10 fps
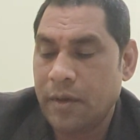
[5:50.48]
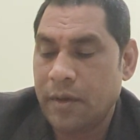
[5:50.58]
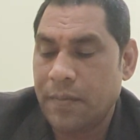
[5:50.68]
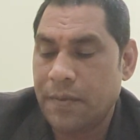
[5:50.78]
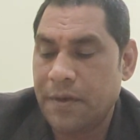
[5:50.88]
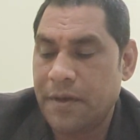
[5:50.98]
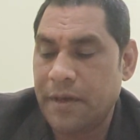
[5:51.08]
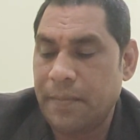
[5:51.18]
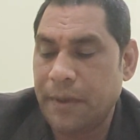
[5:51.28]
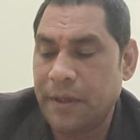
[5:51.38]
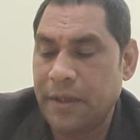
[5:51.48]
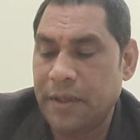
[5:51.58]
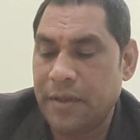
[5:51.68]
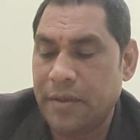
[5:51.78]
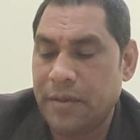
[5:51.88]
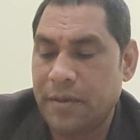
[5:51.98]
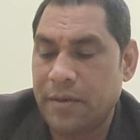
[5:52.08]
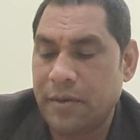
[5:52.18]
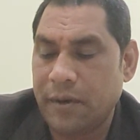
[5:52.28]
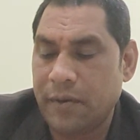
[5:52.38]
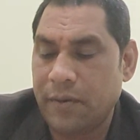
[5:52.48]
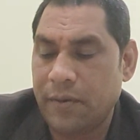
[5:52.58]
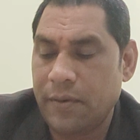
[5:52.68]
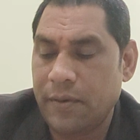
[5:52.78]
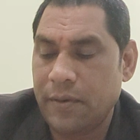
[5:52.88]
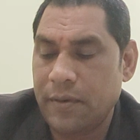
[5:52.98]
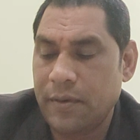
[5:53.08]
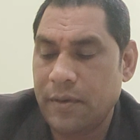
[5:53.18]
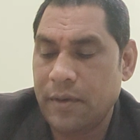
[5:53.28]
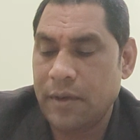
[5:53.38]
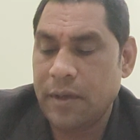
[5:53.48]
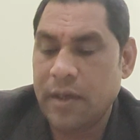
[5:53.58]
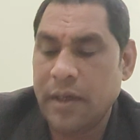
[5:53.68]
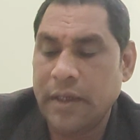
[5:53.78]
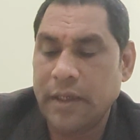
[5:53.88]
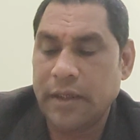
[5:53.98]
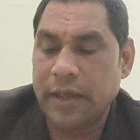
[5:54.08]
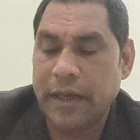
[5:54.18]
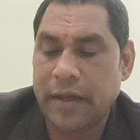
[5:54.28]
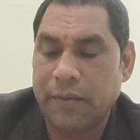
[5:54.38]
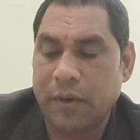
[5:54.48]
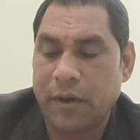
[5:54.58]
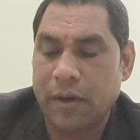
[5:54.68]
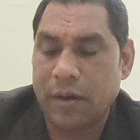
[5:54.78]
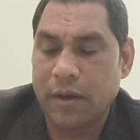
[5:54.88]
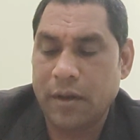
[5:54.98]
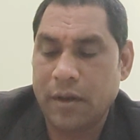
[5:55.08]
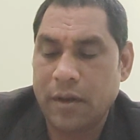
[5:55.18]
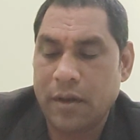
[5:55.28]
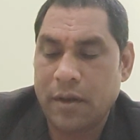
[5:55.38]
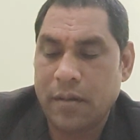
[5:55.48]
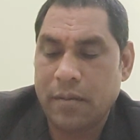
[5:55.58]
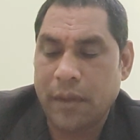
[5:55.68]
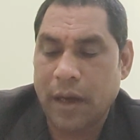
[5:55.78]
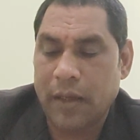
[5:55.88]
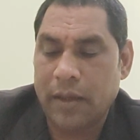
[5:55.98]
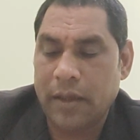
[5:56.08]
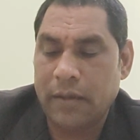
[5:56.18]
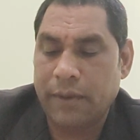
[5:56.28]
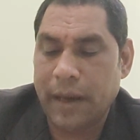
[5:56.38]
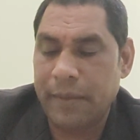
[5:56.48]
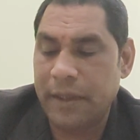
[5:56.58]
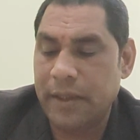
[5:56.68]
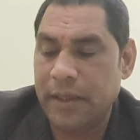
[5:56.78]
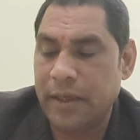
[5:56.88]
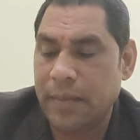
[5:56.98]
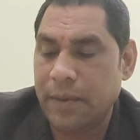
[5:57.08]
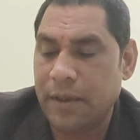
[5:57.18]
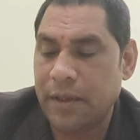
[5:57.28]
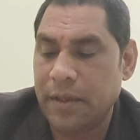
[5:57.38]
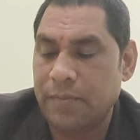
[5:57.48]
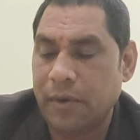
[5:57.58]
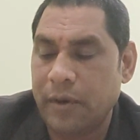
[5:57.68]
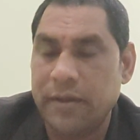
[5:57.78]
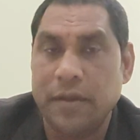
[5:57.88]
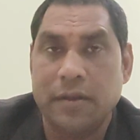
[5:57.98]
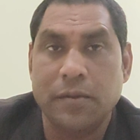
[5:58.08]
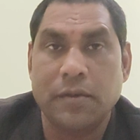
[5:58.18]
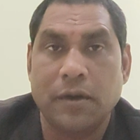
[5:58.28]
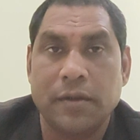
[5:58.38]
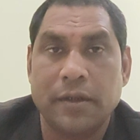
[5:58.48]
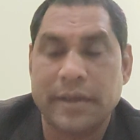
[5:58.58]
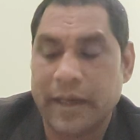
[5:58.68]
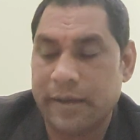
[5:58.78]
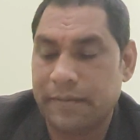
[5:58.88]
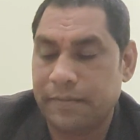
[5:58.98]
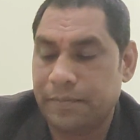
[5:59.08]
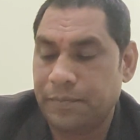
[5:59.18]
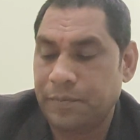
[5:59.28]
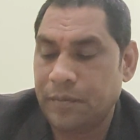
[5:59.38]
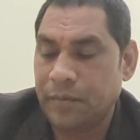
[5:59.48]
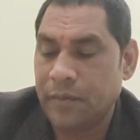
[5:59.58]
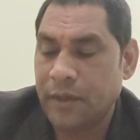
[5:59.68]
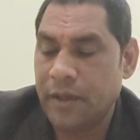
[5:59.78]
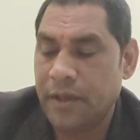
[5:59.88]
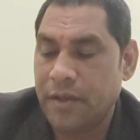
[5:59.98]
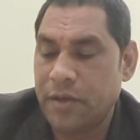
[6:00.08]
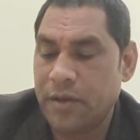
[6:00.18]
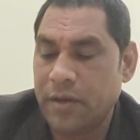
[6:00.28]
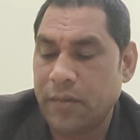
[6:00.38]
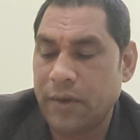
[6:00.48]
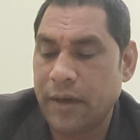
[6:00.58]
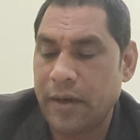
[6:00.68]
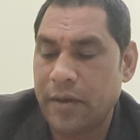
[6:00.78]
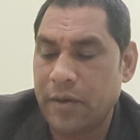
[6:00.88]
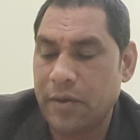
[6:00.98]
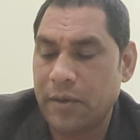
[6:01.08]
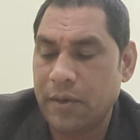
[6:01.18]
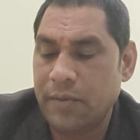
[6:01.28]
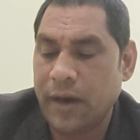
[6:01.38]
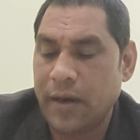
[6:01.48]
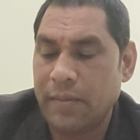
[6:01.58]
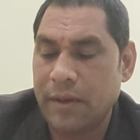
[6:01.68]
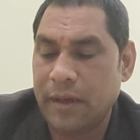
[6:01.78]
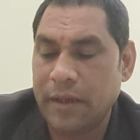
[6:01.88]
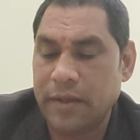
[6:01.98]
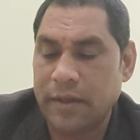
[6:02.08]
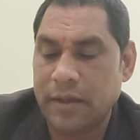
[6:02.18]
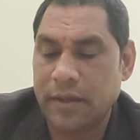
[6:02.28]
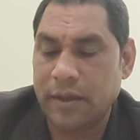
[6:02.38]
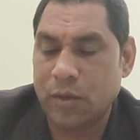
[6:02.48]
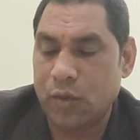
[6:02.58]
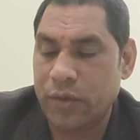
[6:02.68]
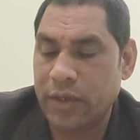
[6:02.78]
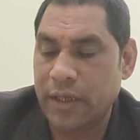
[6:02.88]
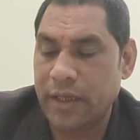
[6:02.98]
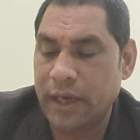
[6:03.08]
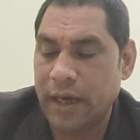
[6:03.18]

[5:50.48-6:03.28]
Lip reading: tributary purchase of Rayat land for Mahadalit families under Purchase Policy 2010, restoration of land to farmer Rayas under the Kosi